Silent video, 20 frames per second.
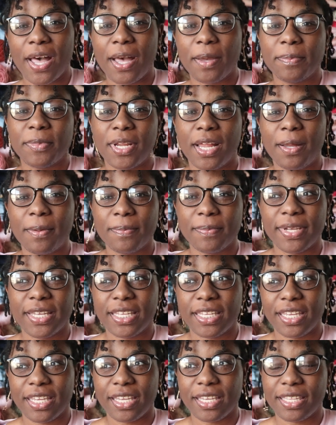I'm not
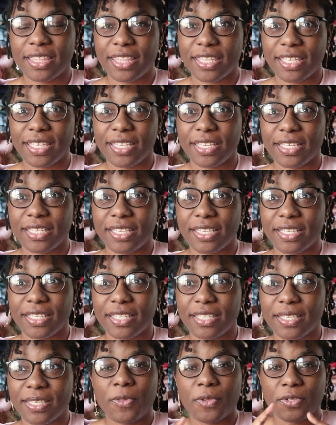making
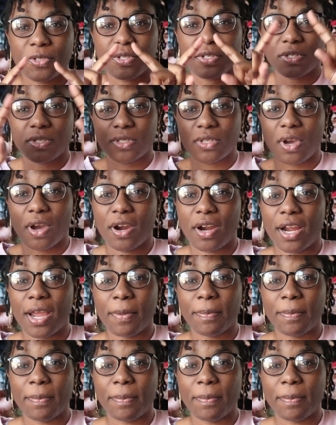the star.